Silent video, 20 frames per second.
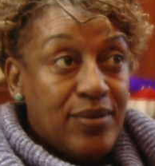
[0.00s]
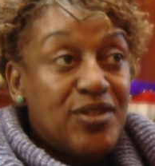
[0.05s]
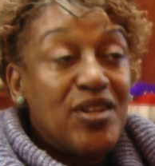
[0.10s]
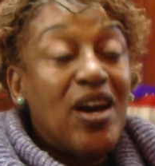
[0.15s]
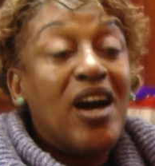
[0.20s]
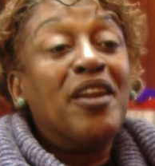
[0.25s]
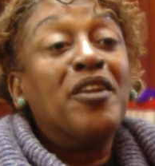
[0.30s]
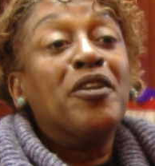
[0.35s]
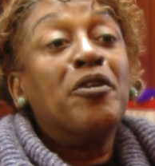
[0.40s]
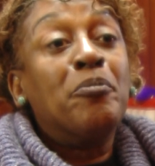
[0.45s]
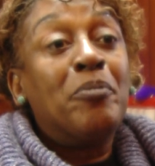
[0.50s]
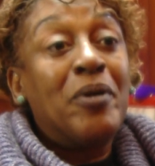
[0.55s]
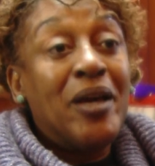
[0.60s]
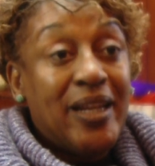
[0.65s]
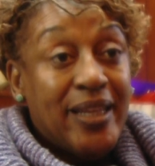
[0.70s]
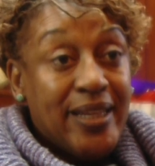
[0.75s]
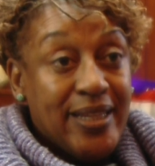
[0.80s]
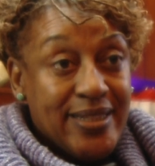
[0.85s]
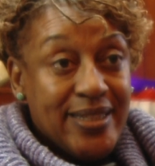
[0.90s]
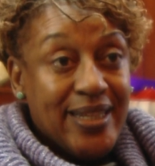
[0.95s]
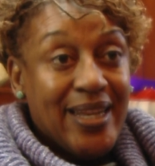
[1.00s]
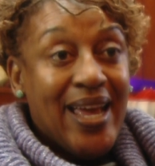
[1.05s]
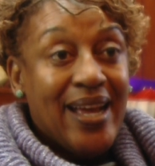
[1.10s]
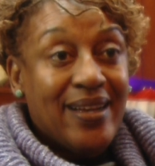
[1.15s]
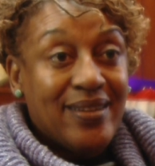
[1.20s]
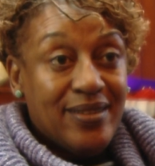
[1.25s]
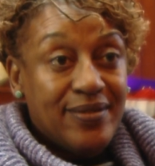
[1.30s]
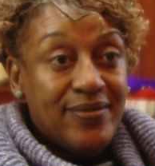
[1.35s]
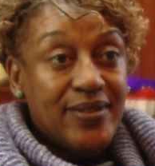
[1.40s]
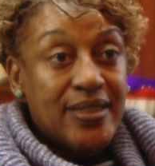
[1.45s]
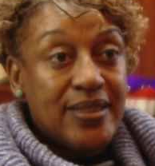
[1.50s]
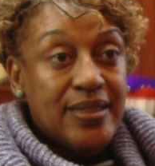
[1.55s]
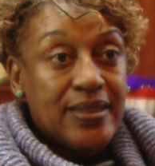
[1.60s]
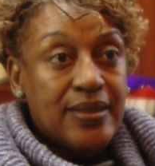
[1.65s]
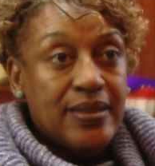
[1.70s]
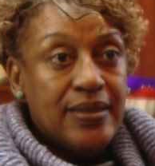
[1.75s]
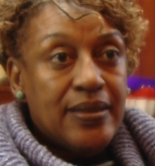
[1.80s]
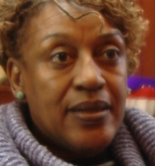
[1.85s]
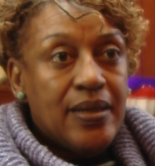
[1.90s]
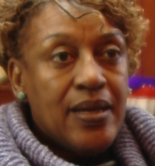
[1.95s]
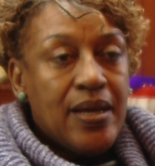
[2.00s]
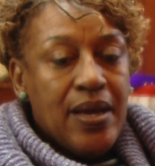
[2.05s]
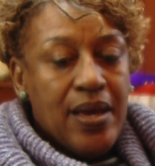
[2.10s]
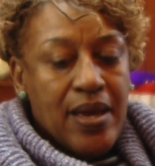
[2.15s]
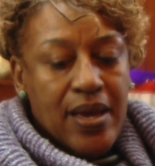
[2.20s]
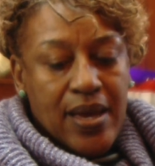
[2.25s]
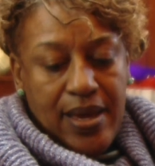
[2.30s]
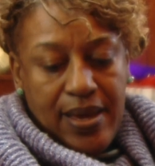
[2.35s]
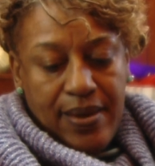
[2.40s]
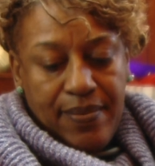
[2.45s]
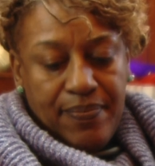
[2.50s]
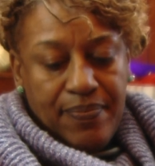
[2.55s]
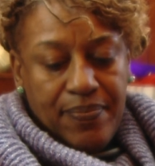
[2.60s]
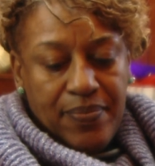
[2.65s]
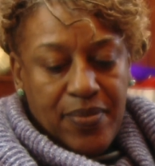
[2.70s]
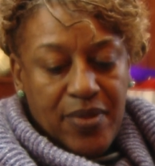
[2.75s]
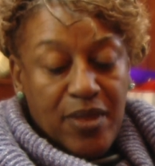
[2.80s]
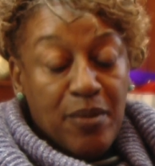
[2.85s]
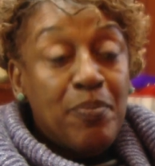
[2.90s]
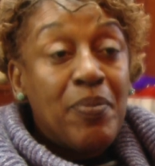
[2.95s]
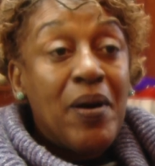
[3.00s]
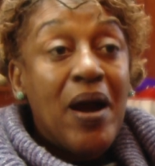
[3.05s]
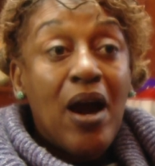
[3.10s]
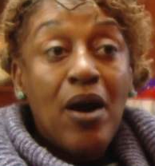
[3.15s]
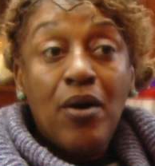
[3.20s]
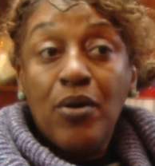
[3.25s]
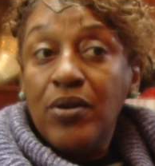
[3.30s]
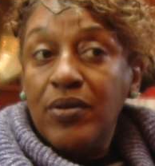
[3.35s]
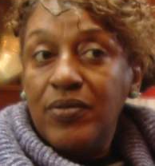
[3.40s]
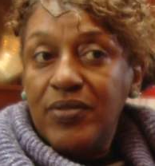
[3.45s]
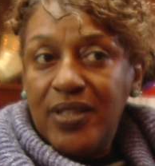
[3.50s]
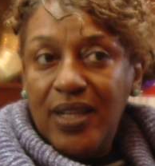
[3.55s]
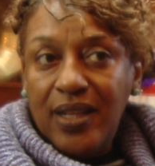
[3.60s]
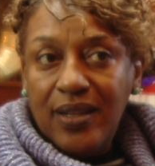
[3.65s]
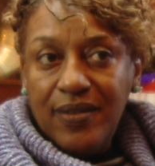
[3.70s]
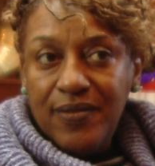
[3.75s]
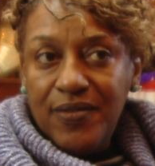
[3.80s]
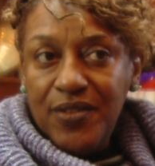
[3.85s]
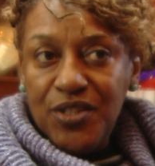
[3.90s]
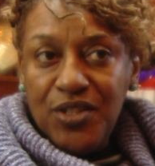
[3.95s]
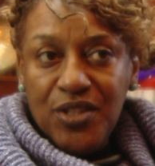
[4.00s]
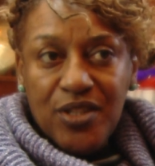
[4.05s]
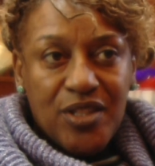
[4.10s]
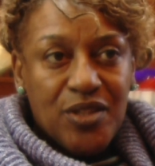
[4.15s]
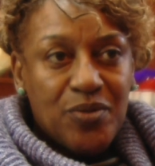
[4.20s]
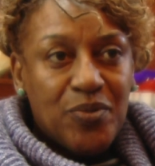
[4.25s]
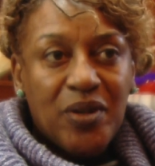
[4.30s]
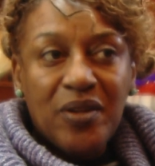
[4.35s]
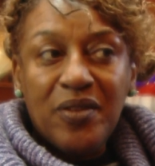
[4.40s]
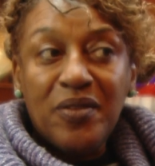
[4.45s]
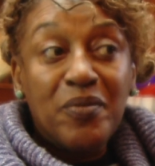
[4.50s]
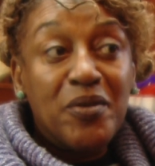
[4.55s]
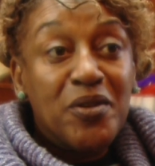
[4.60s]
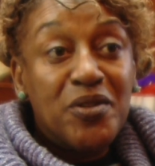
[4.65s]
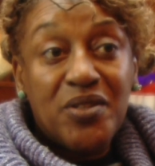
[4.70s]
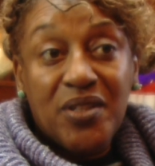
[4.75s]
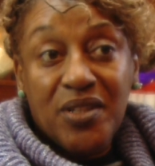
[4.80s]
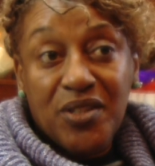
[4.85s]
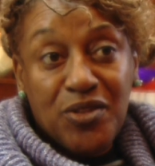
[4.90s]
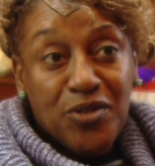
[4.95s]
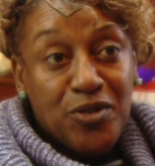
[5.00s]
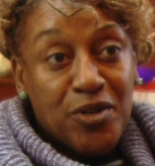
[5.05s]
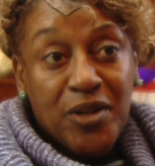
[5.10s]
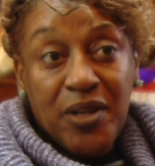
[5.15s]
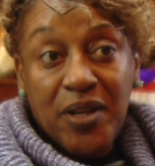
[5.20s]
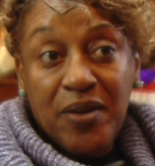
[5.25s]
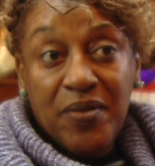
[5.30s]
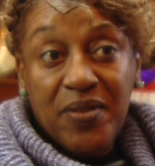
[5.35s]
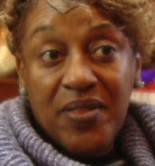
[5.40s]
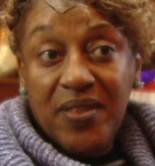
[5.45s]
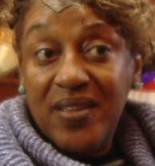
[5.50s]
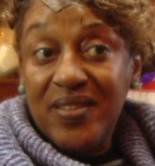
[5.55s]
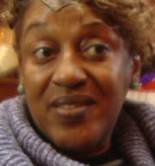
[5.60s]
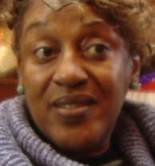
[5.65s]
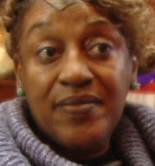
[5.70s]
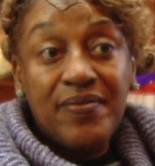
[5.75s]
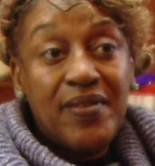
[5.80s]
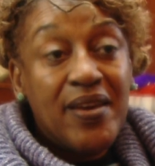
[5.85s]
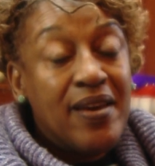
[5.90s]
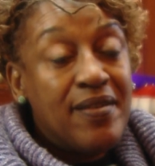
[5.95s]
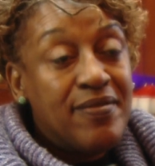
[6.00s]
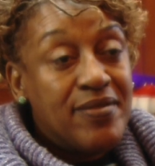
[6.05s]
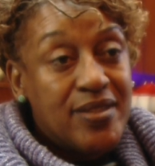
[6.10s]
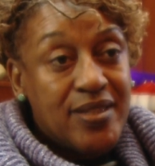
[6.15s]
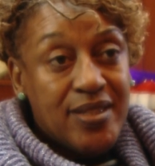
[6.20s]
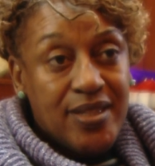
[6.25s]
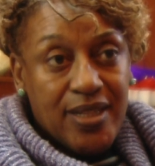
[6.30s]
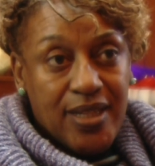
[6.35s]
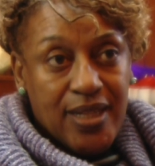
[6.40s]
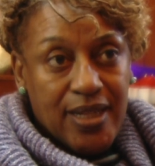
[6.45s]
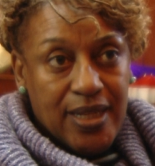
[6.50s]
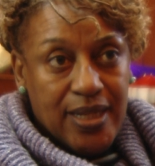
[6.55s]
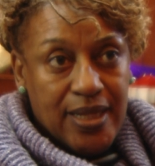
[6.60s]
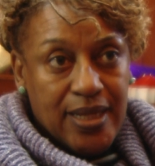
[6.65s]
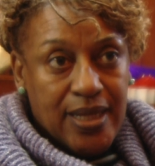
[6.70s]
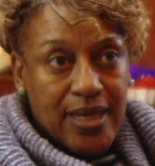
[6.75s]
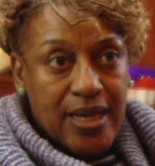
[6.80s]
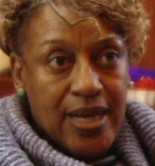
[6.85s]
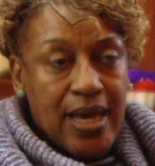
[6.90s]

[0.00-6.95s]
underbelly is an activist. The power of television is one of the most extraordinary things I've ever seen.